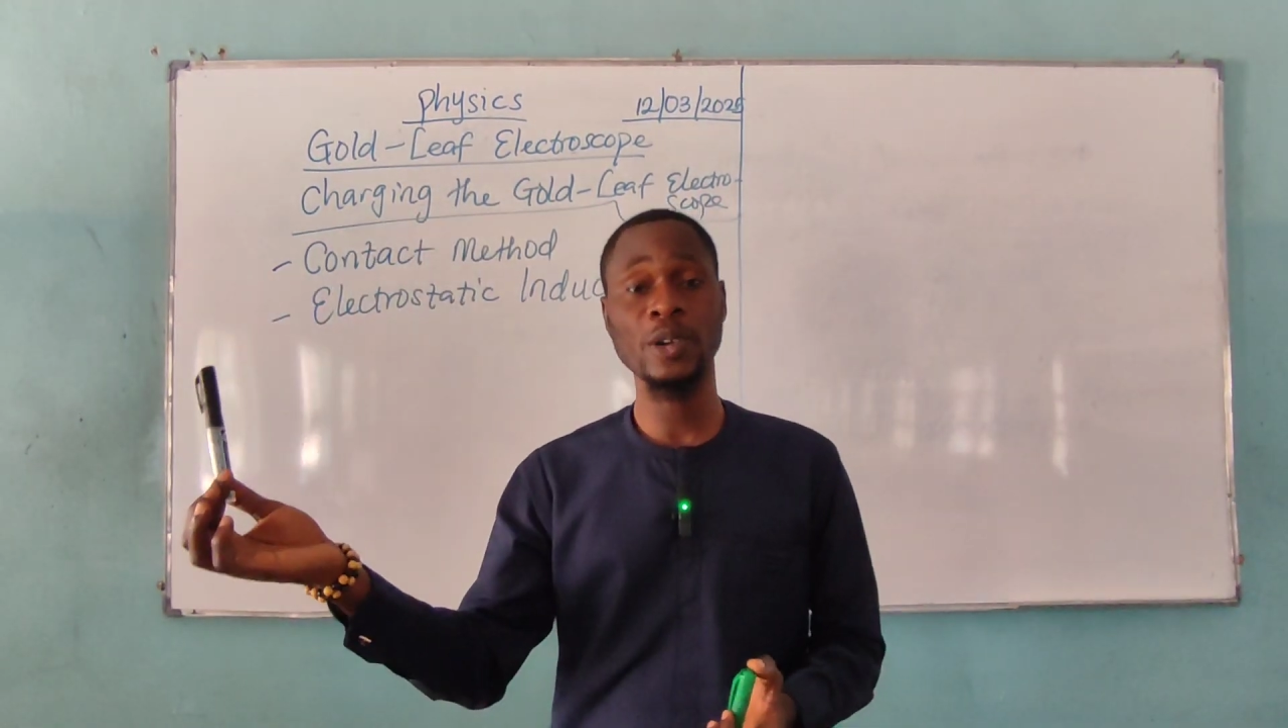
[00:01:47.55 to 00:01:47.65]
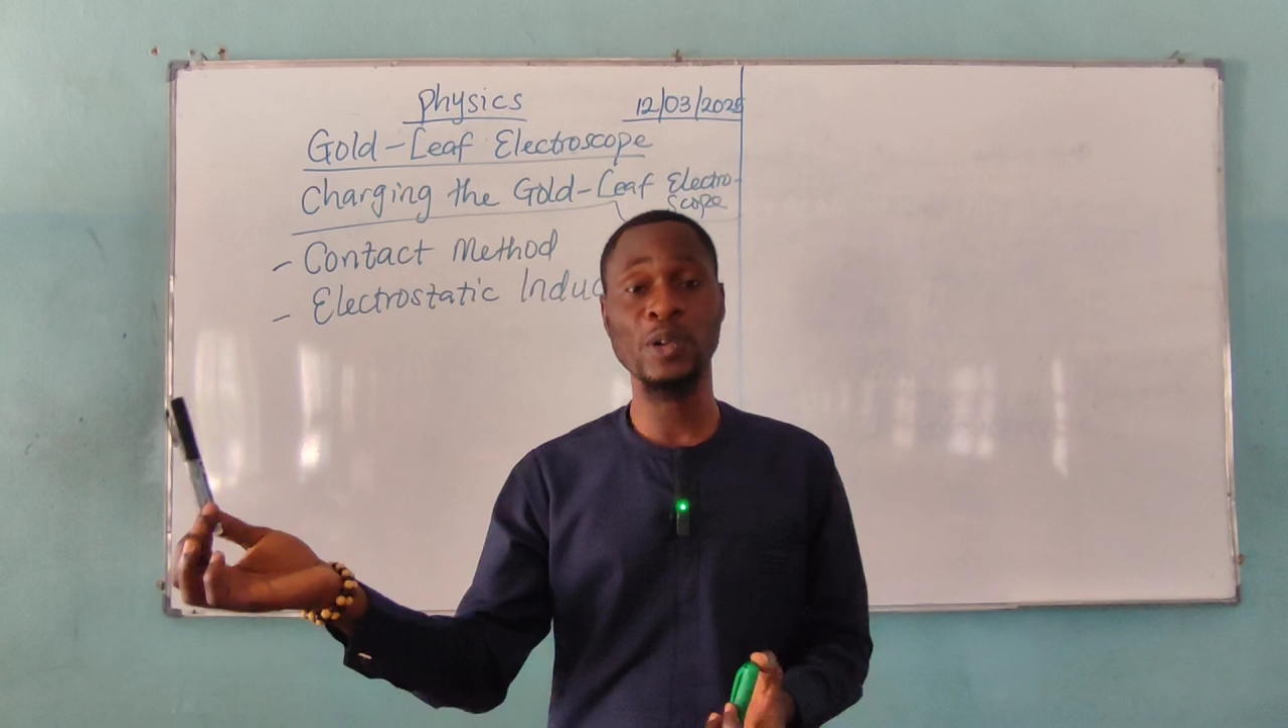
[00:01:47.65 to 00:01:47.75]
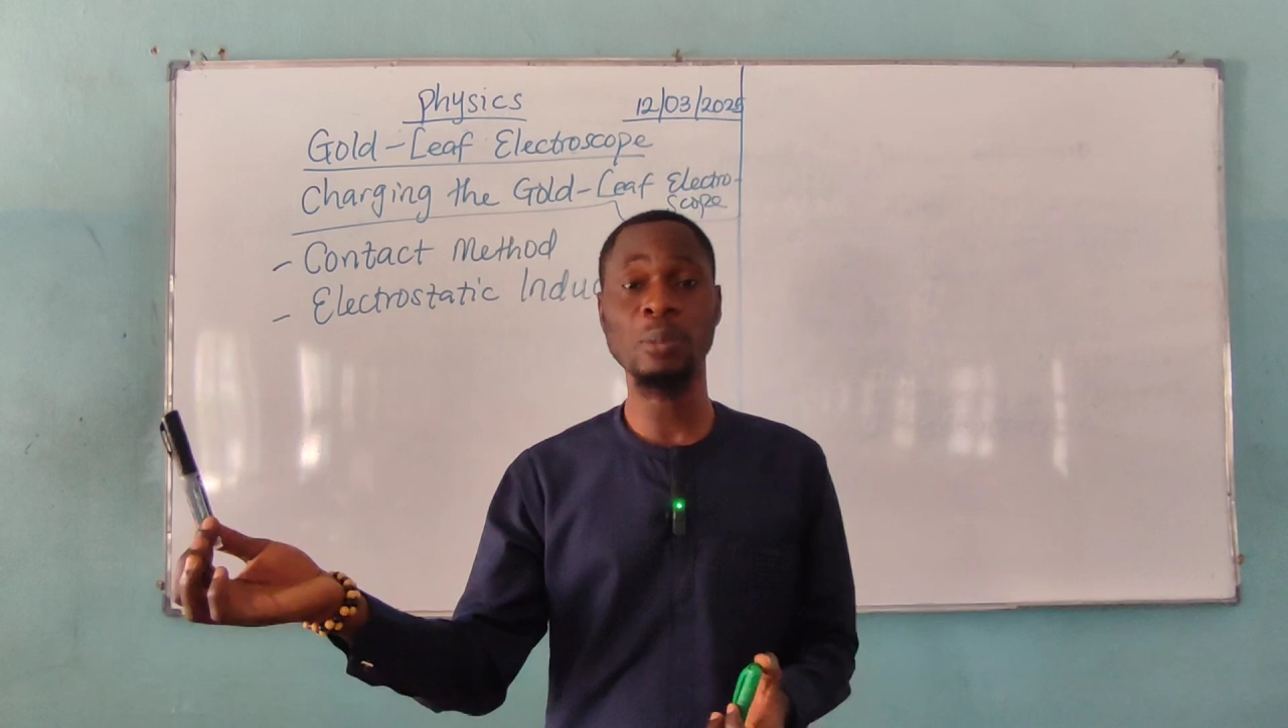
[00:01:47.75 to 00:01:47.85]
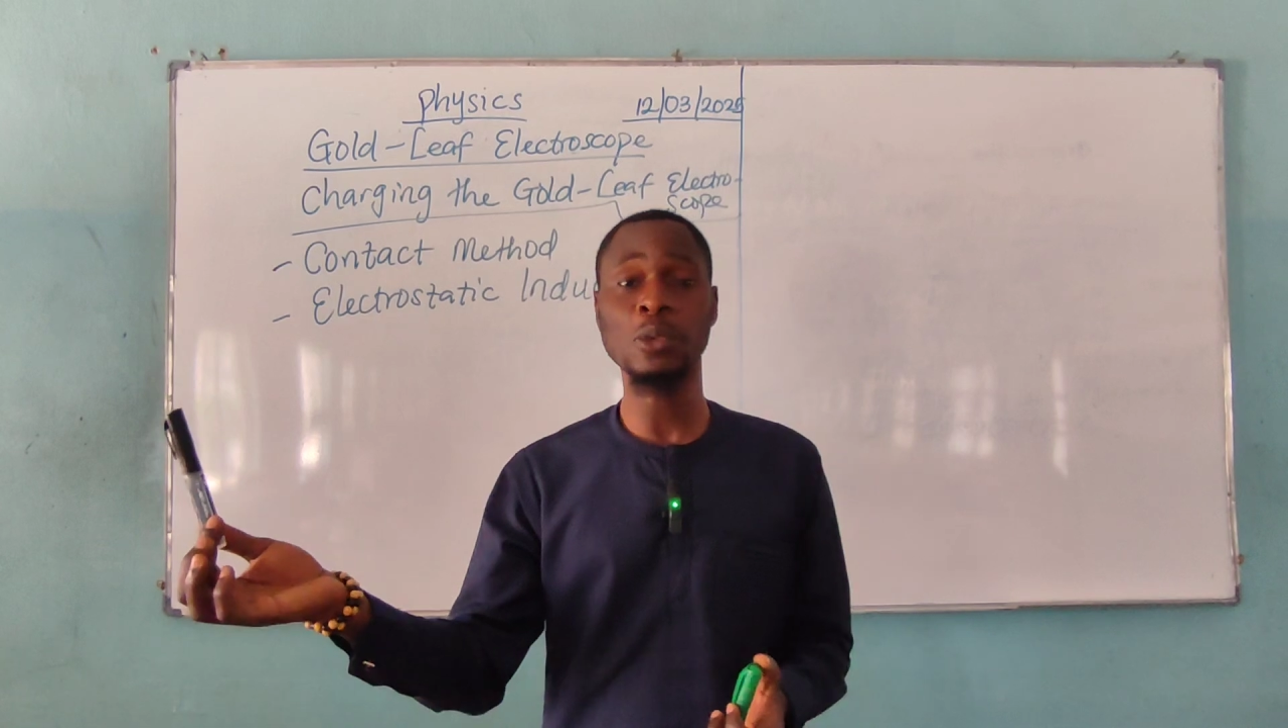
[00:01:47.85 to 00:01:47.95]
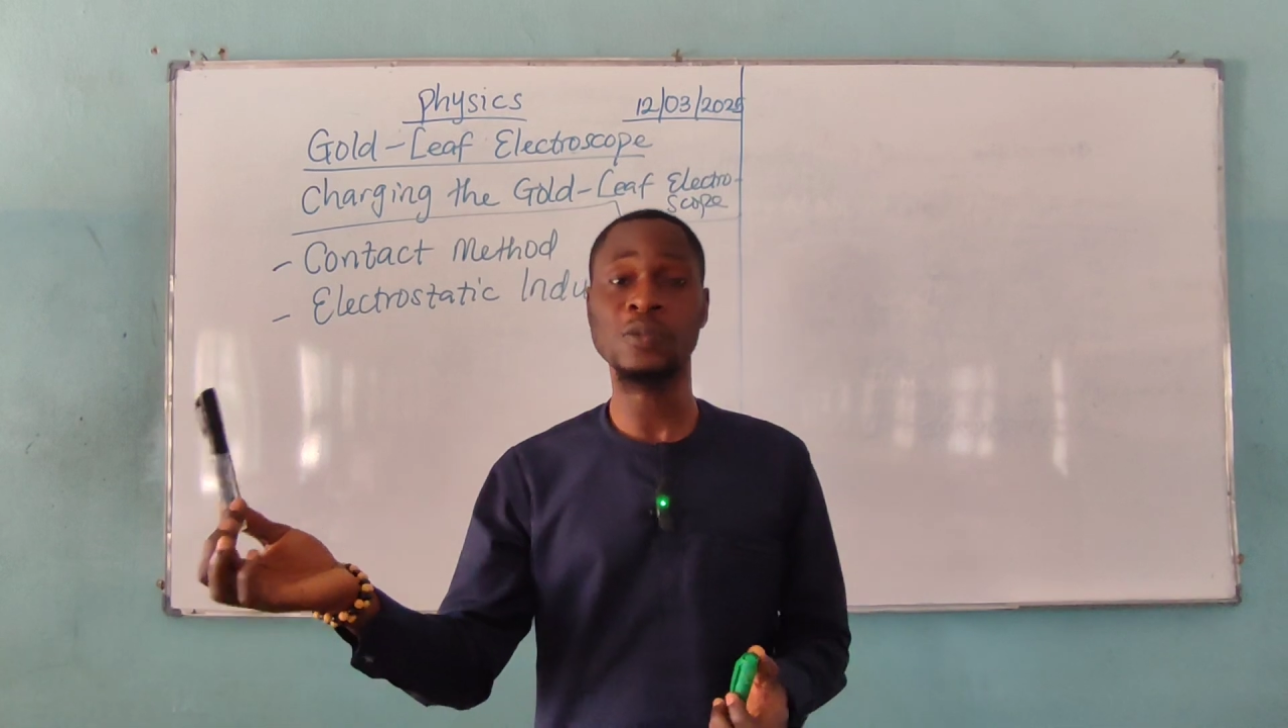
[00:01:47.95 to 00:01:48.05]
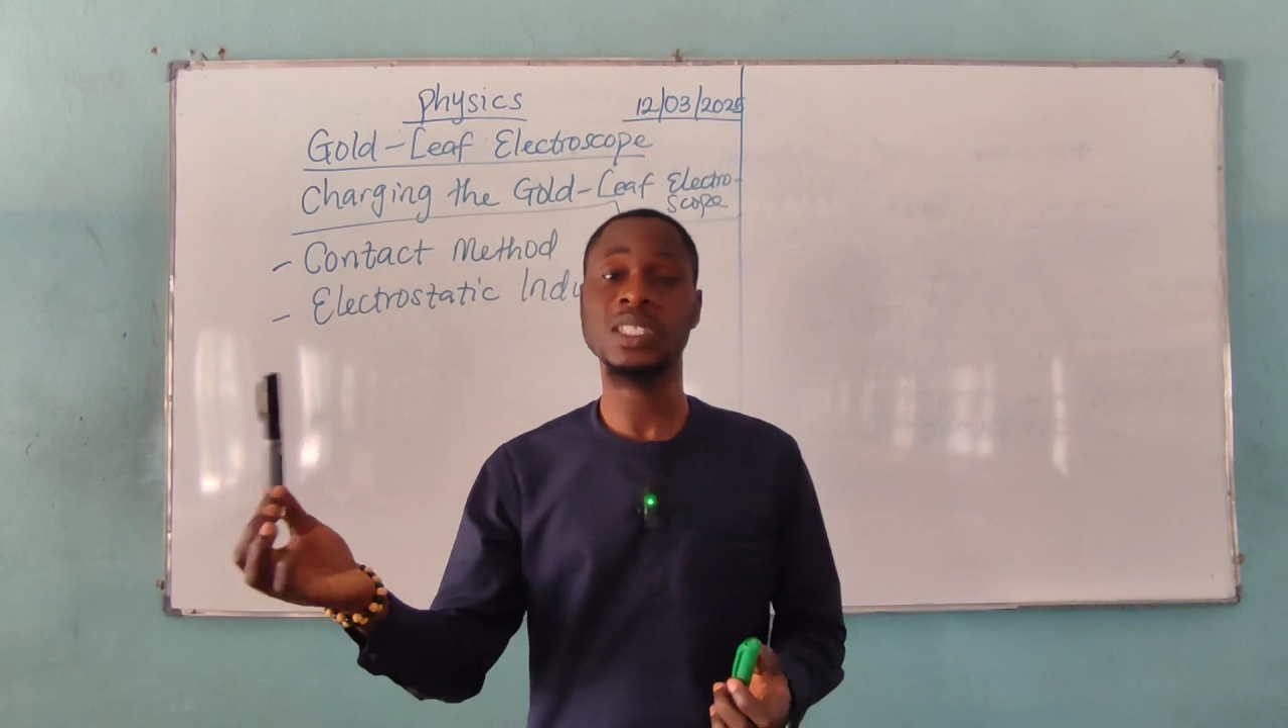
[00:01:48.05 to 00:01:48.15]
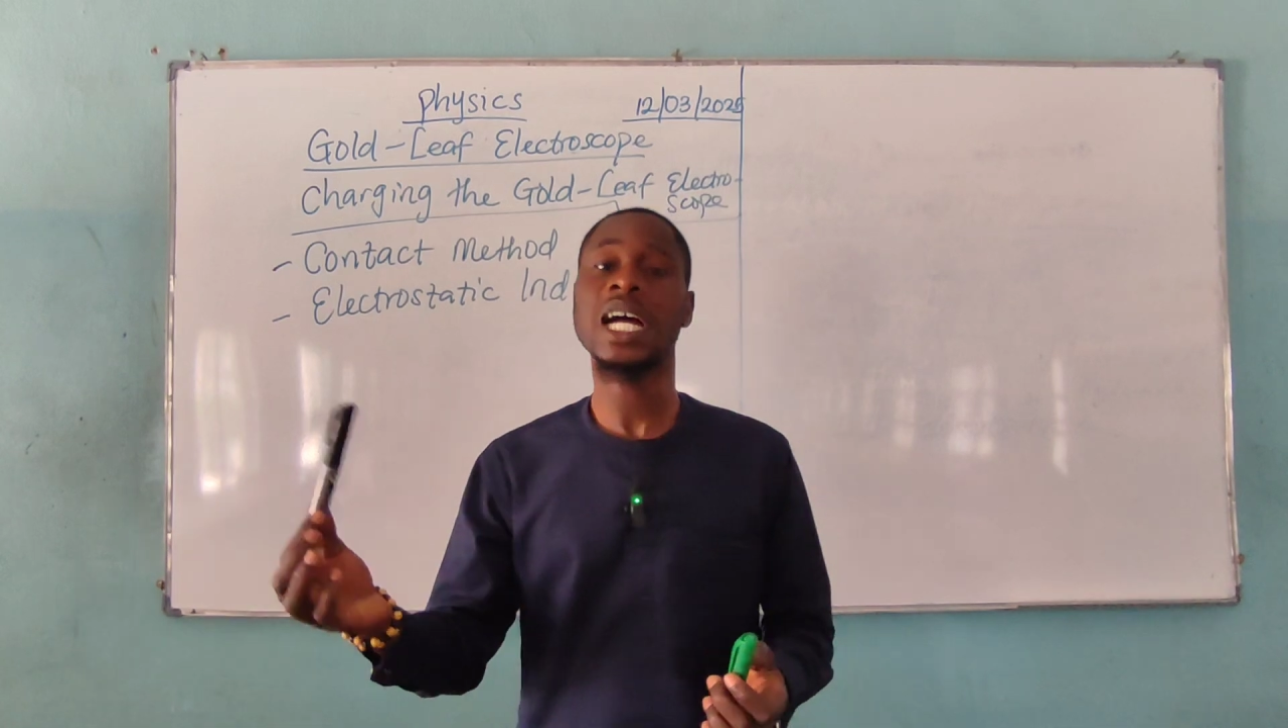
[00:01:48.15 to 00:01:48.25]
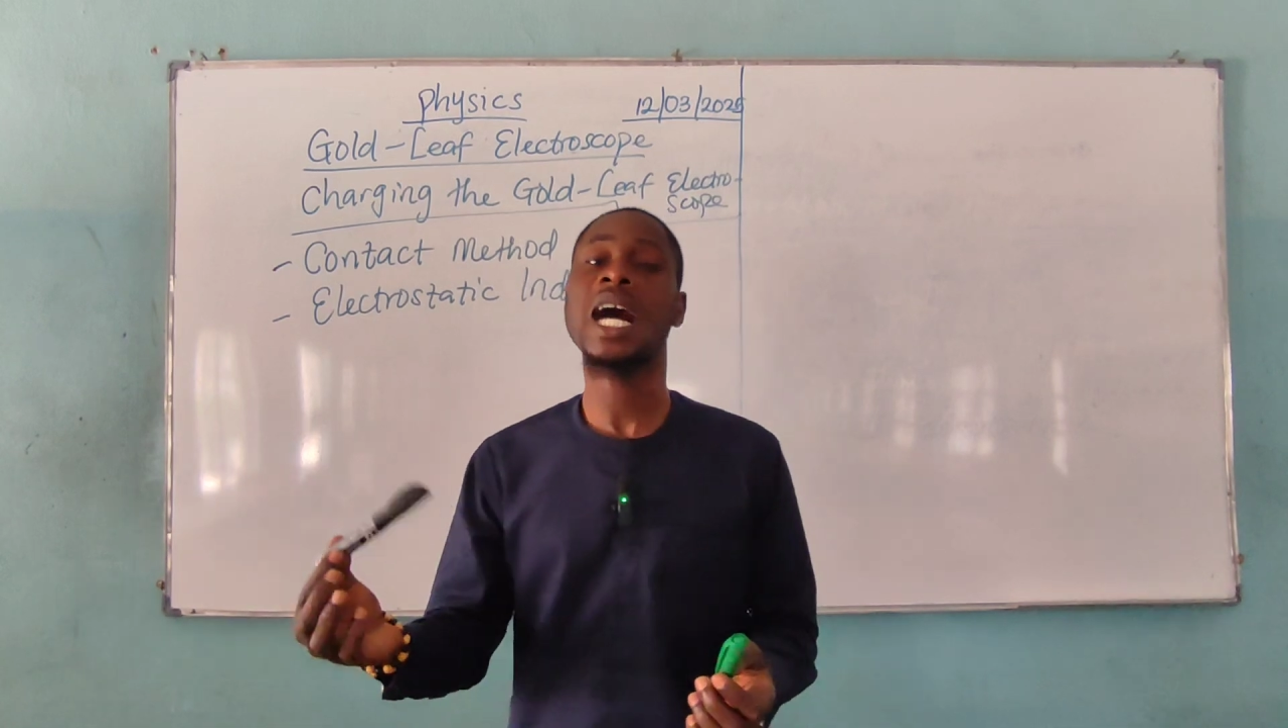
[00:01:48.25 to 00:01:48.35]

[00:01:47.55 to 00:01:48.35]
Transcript: removed.